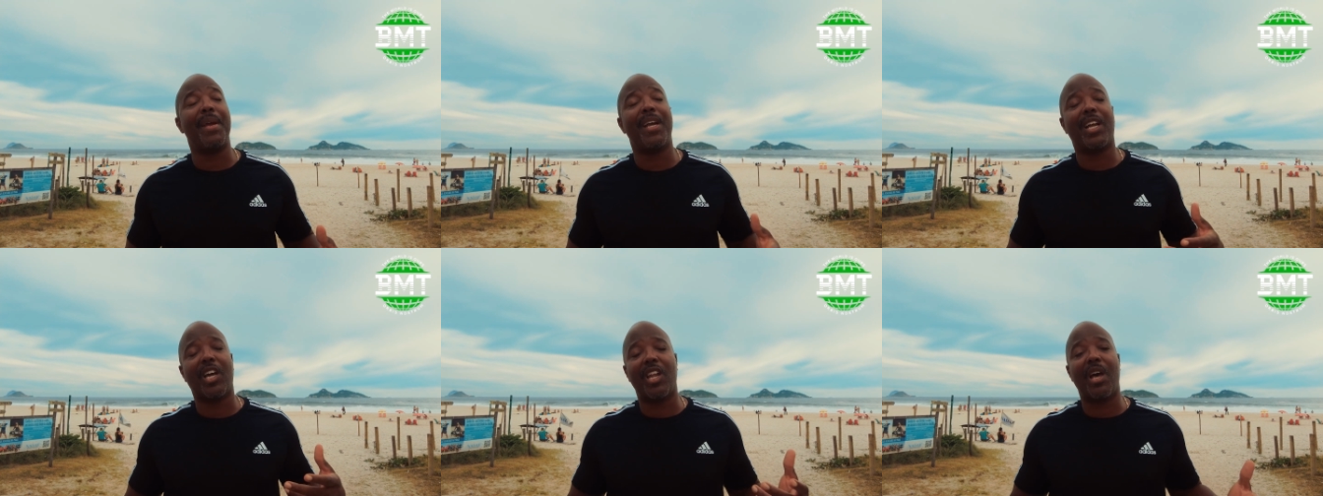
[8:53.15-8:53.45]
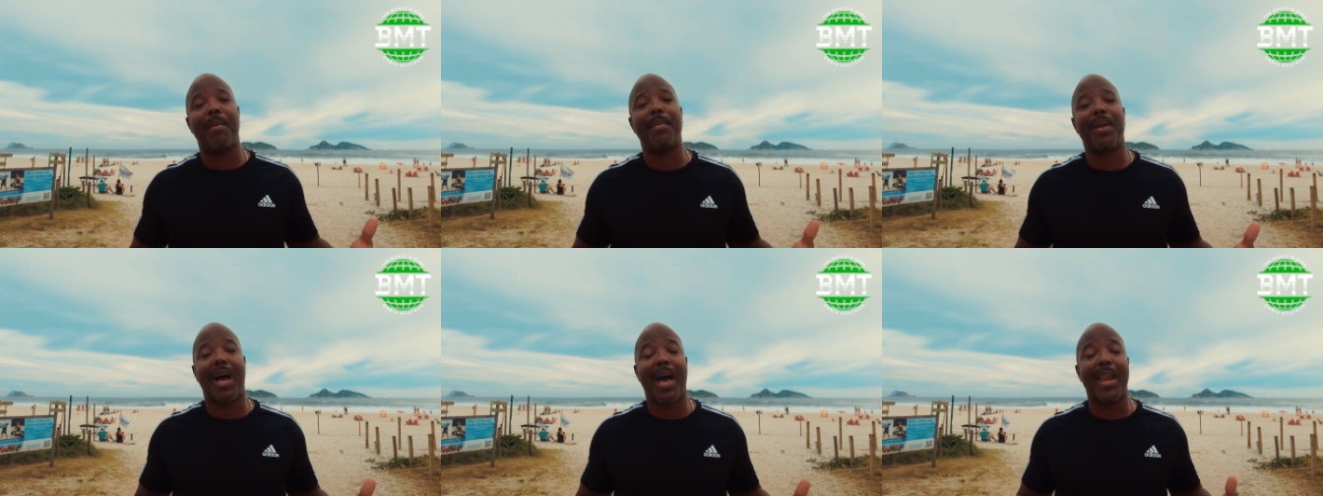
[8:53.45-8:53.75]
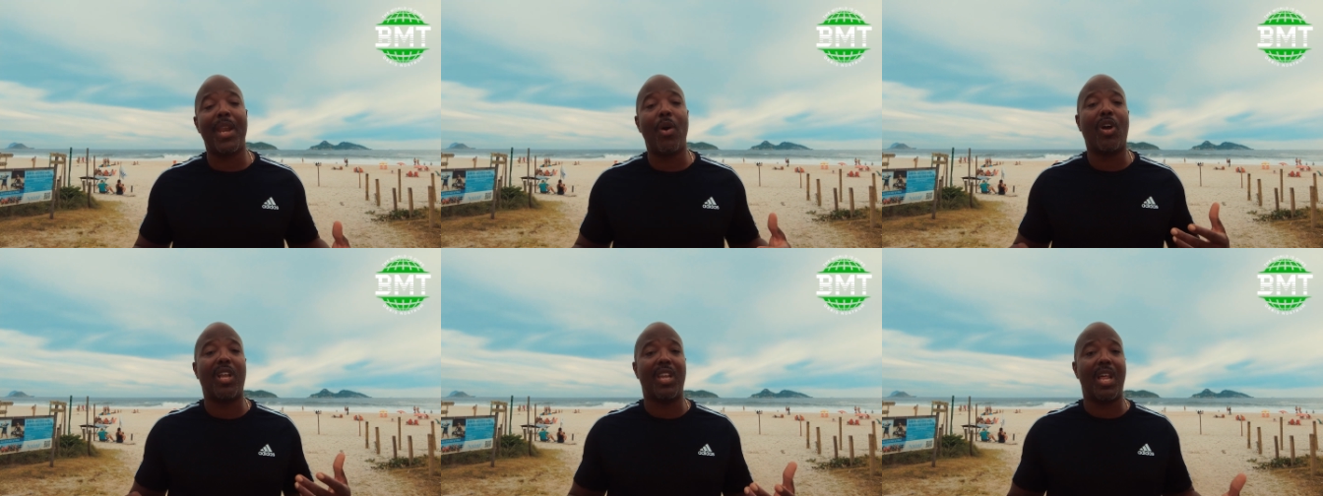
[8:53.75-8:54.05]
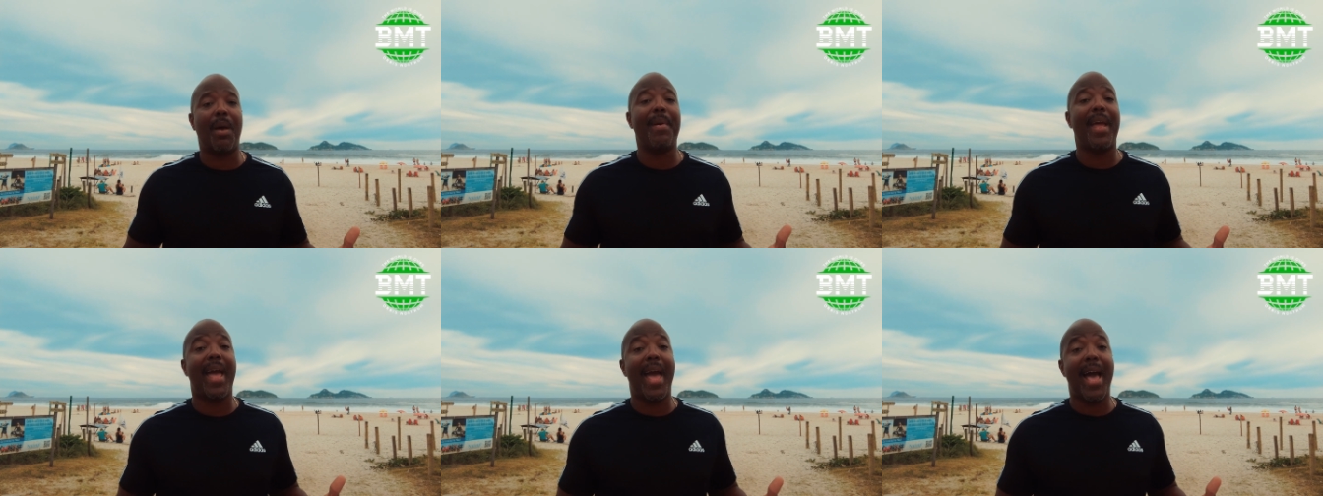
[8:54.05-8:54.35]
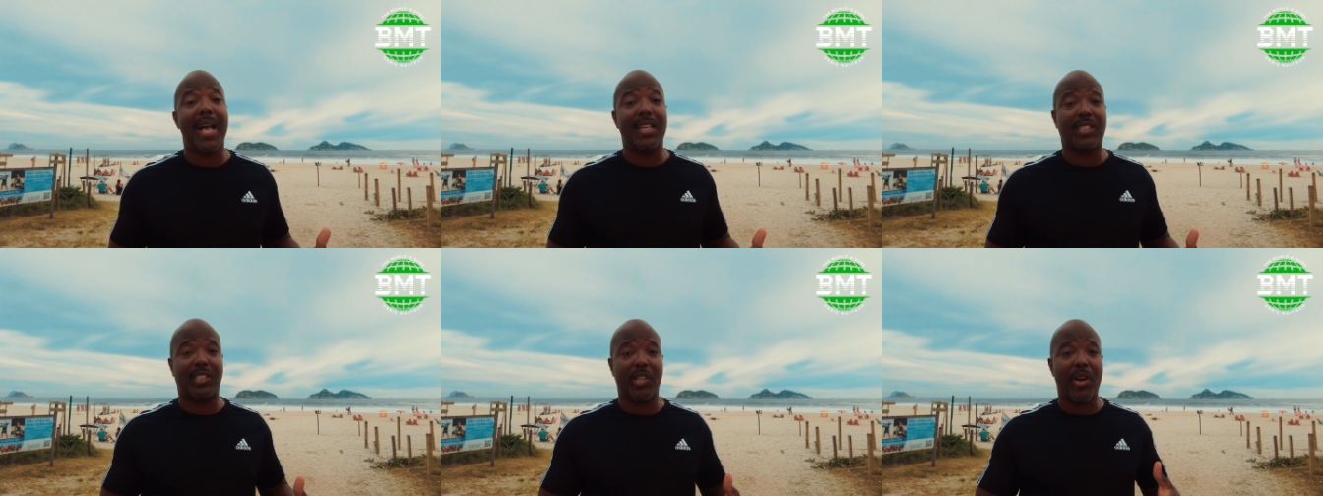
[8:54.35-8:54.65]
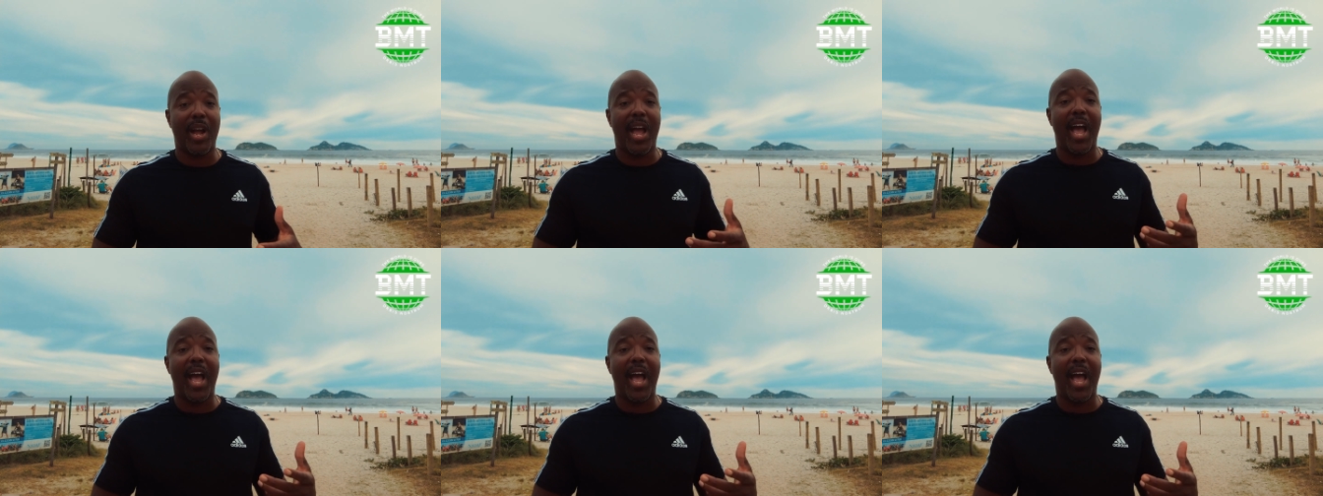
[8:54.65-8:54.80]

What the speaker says: Colombia. I know Colombia has their